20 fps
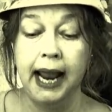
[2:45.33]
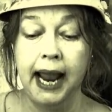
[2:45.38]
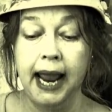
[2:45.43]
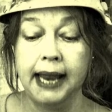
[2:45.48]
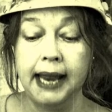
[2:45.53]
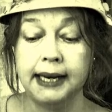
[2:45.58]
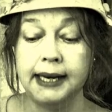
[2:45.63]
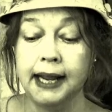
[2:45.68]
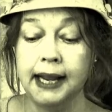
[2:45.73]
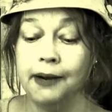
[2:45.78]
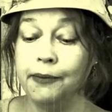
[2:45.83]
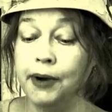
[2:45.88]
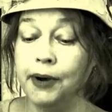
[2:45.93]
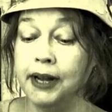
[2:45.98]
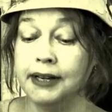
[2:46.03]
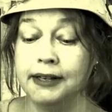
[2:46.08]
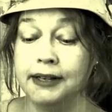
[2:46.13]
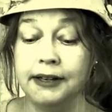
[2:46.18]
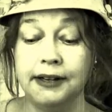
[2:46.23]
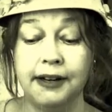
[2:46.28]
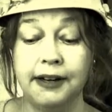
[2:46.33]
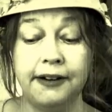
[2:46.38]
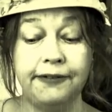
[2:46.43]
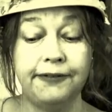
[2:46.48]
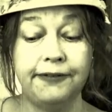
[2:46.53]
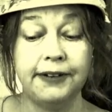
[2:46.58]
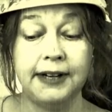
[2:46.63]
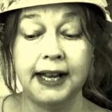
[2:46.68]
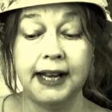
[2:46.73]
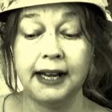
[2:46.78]
And they wasn't enough
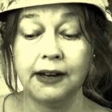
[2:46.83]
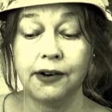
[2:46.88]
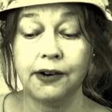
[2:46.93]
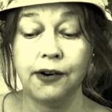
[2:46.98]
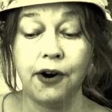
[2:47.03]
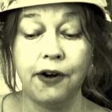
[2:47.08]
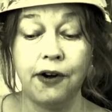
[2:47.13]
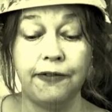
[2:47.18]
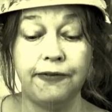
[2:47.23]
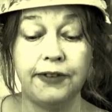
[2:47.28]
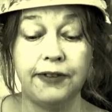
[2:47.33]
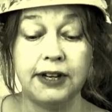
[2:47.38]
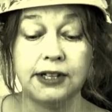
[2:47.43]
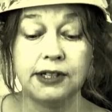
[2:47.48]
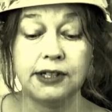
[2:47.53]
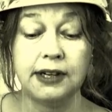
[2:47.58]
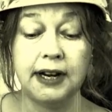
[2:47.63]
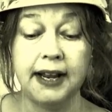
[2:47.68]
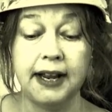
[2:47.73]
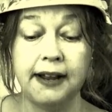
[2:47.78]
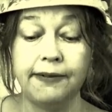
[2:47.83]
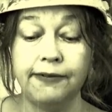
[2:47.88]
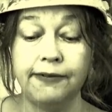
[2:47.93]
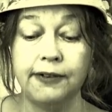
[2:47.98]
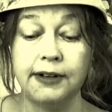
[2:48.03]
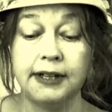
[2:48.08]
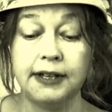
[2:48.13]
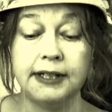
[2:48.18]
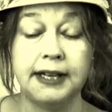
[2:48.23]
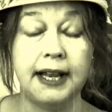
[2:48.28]
for that crawfish left for
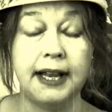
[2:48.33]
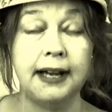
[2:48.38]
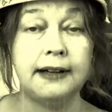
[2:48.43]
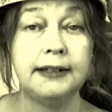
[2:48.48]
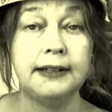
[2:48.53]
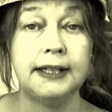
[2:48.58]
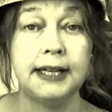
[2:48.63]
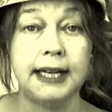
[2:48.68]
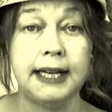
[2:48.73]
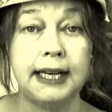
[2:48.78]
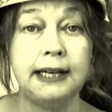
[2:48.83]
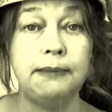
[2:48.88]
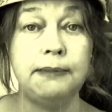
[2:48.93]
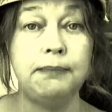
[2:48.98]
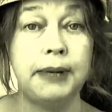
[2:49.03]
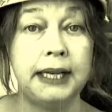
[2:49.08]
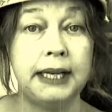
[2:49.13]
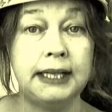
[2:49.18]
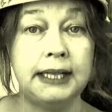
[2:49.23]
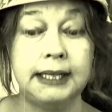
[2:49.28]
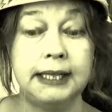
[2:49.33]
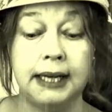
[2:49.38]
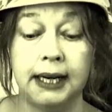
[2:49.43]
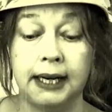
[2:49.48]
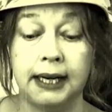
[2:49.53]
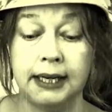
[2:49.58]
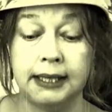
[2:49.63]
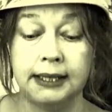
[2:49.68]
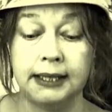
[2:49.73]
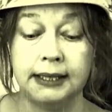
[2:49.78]
to tell that he'd been
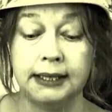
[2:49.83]
dar.